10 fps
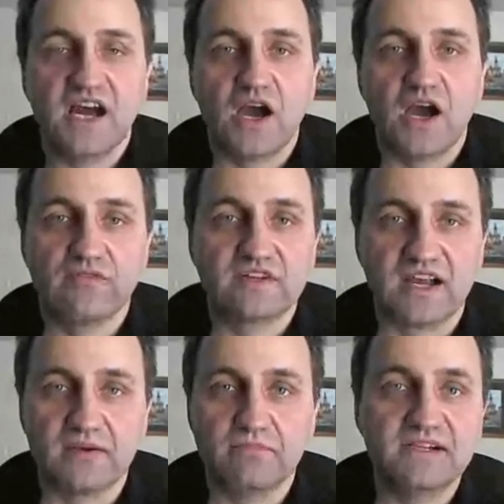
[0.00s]
However,
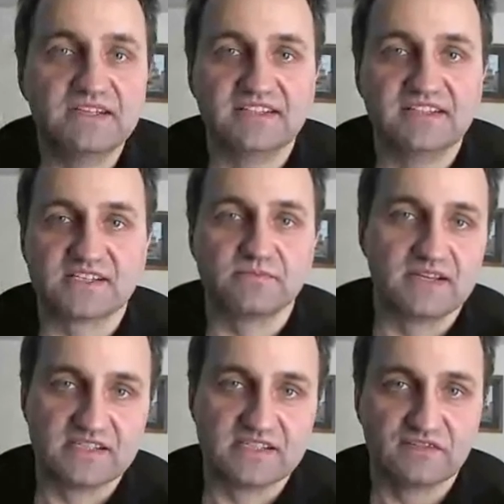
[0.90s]
I built the index
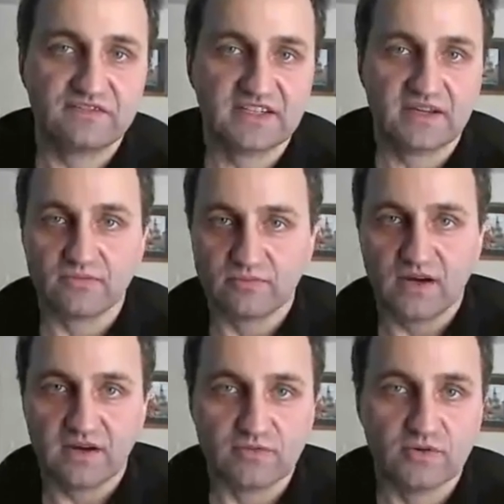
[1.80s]
myself and I,
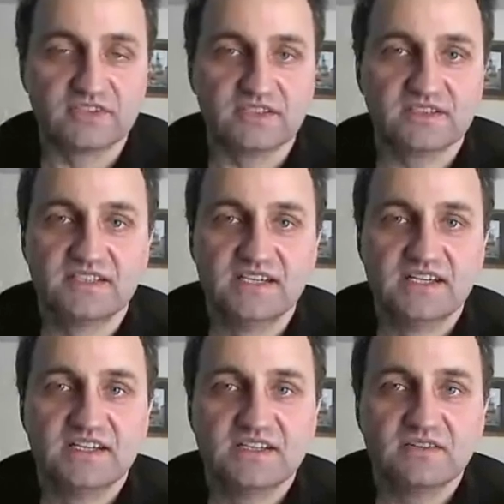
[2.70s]
I wrote it
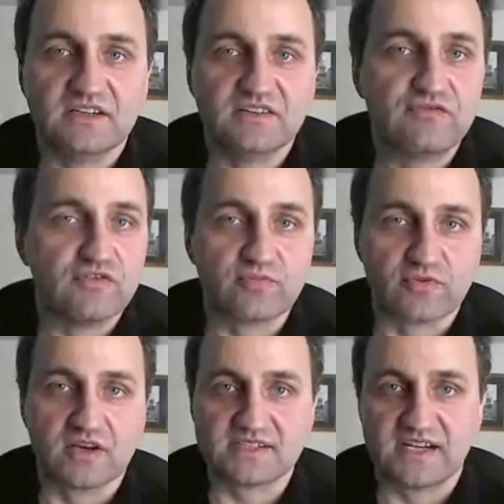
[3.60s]
uh, for
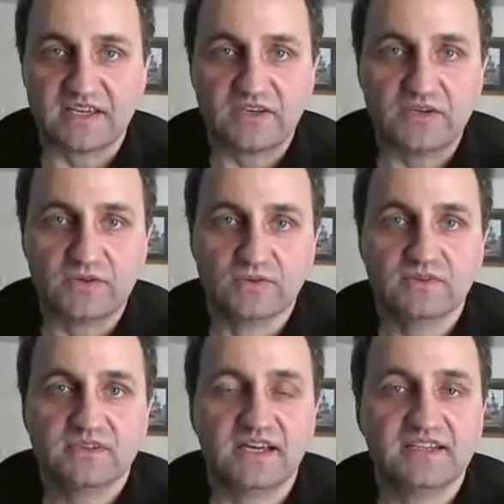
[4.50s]
programs like
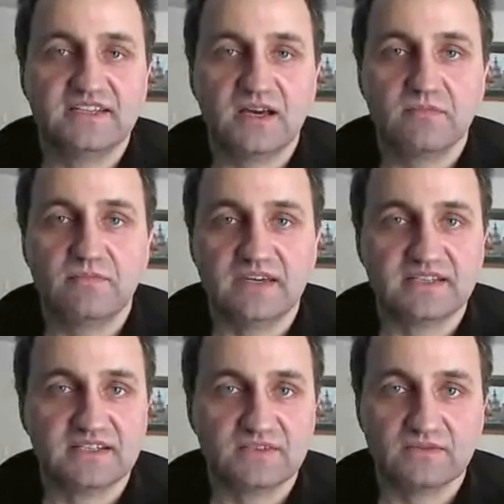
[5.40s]
you. The idea
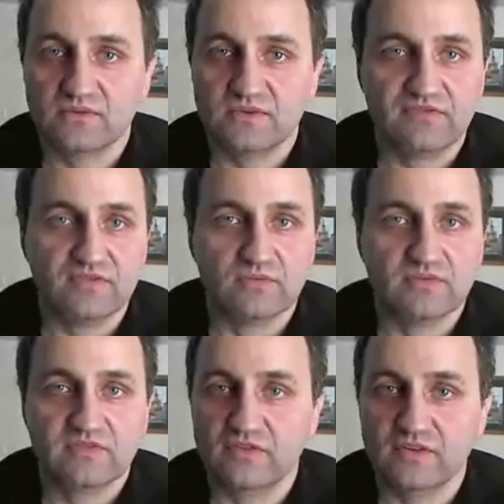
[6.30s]
being that you, if you
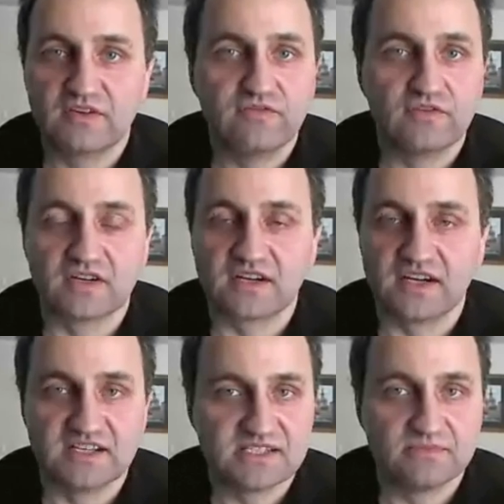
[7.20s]
if you're looking for a
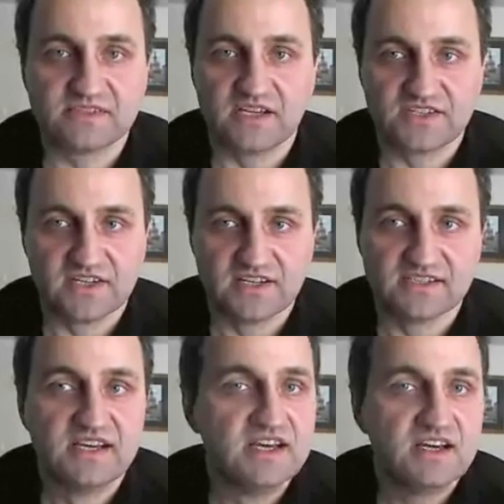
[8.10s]
concept such
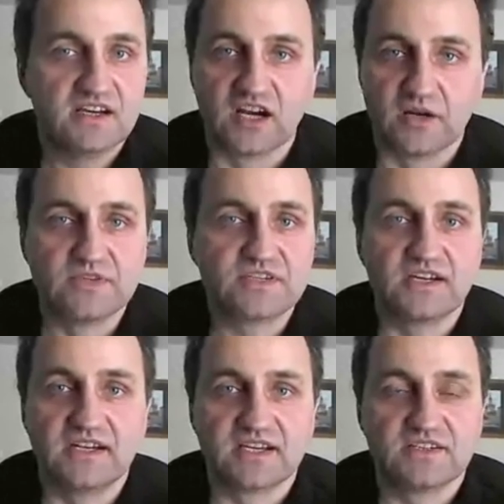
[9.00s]
as garbage
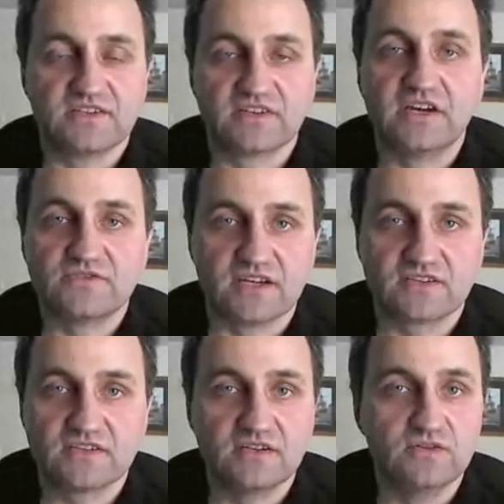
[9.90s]
collection, you're going to
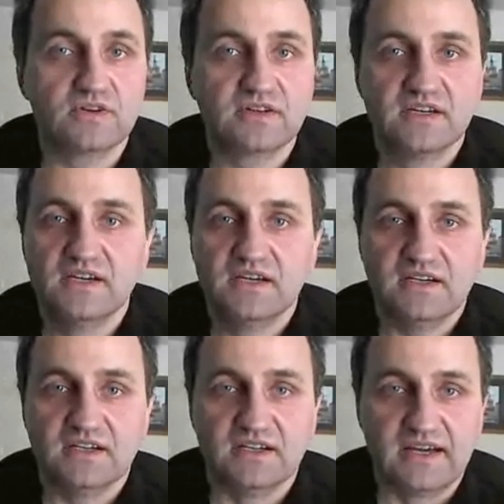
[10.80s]
actually look
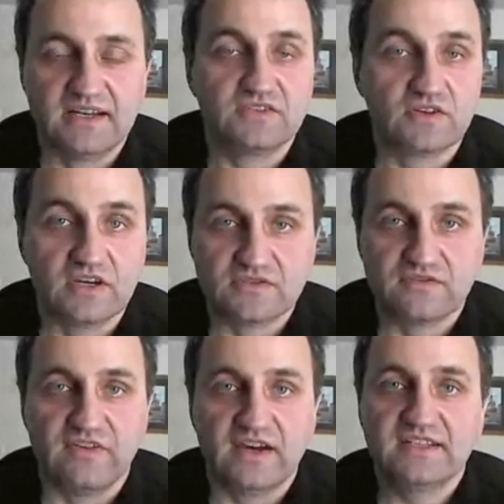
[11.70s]
uh, Edit. you're going
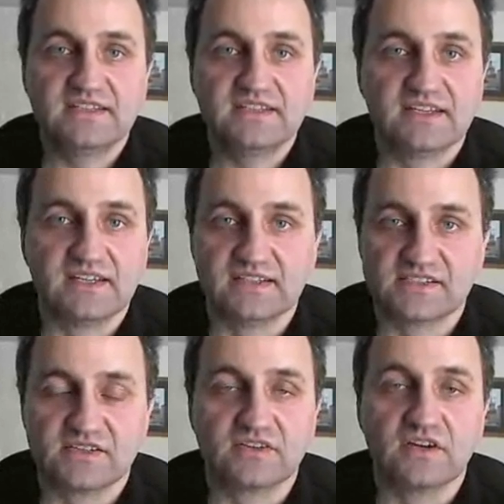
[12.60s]
to find it in the
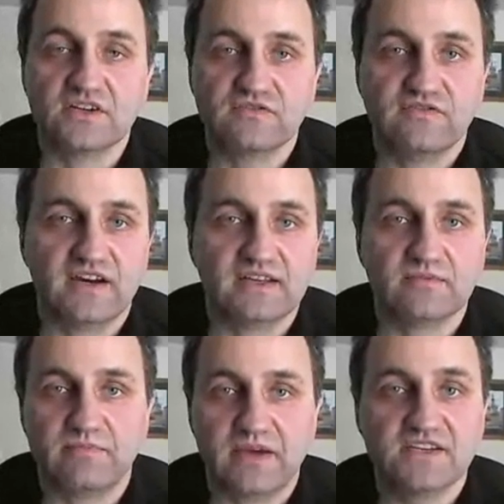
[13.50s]
index. You're going to
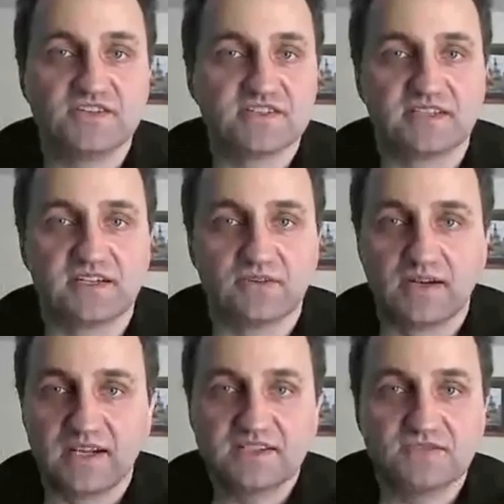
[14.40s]
find pages that are
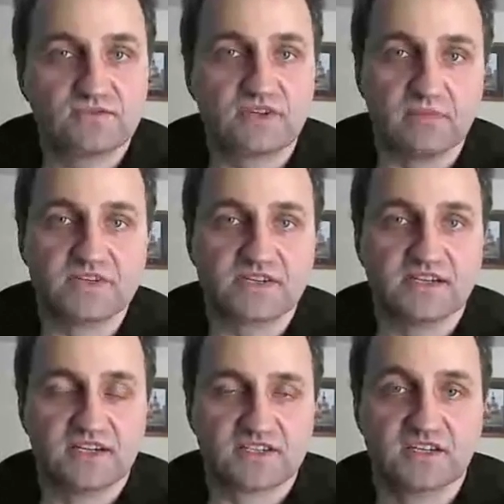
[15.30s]
related to garbage
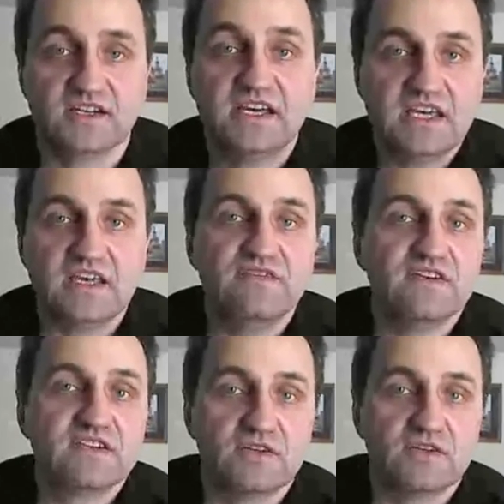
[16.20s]
collection,
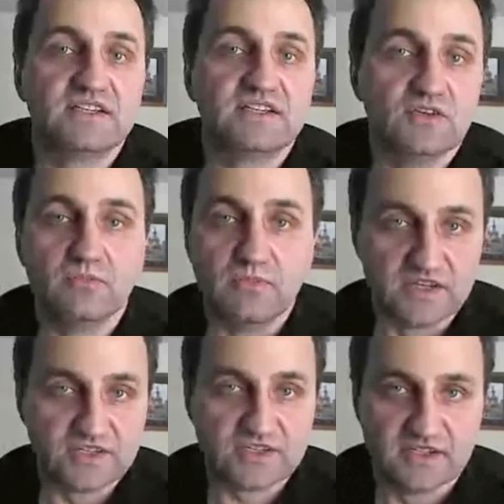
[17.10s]
even though they don't
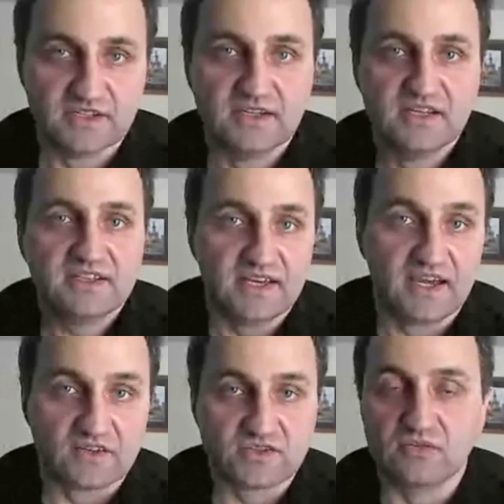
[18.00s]
mention the
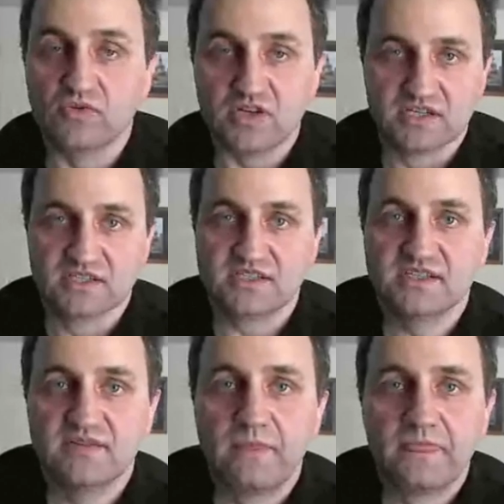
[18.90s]
actual
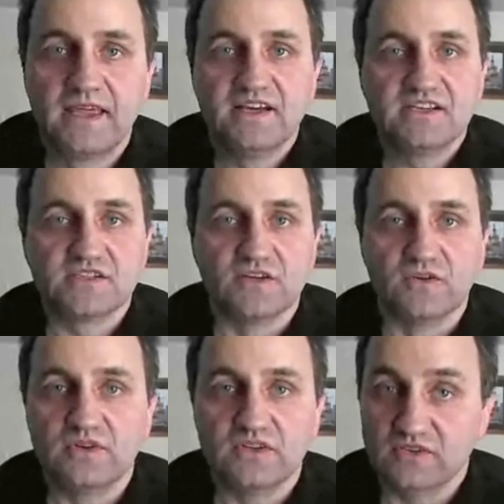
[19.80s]
words.
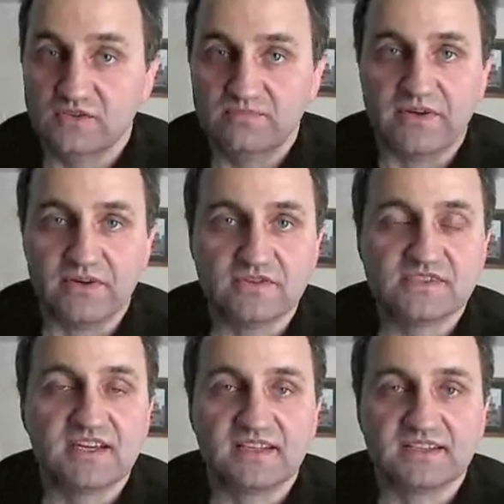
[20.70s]
So
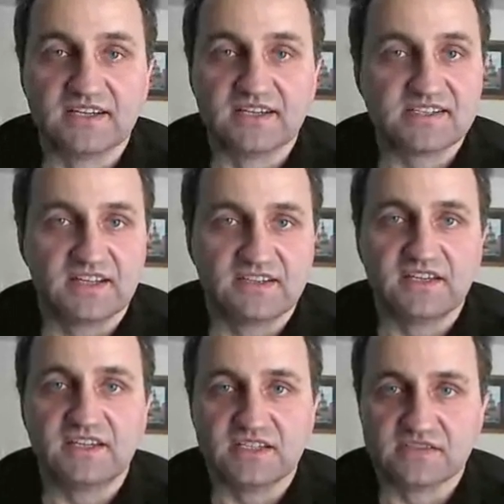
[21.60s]
peruse the index. I
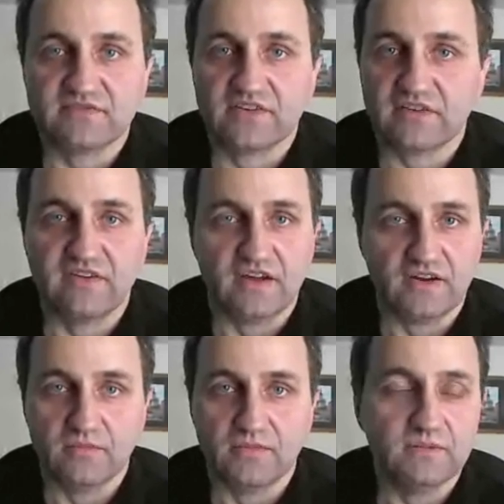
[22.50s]
think it is very
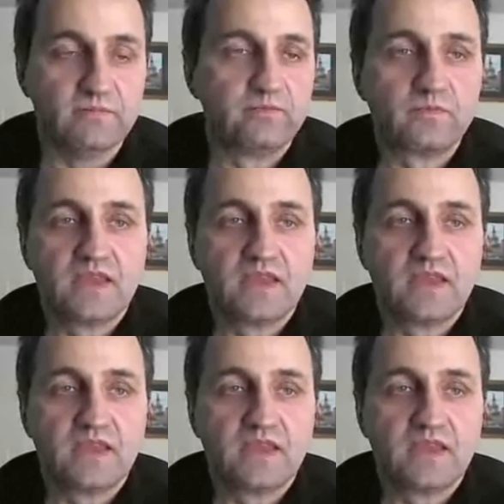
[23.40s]
valuable.